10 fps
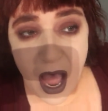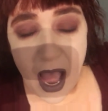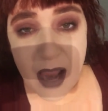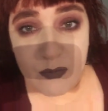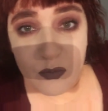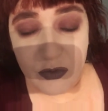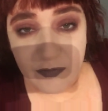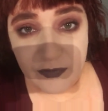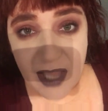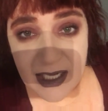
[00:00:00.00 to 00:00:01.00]
I'm
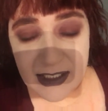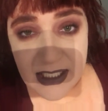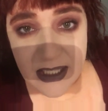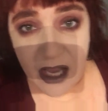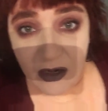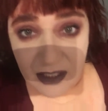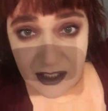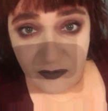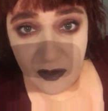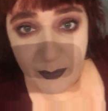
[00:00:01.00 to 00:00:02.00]
reflecting their
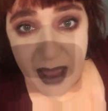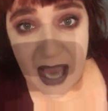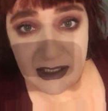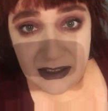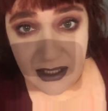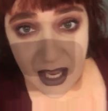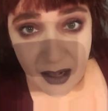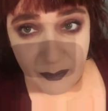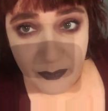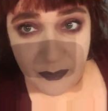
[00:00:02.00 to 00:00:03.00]
evil back to
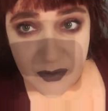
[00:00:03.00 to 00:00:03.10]
them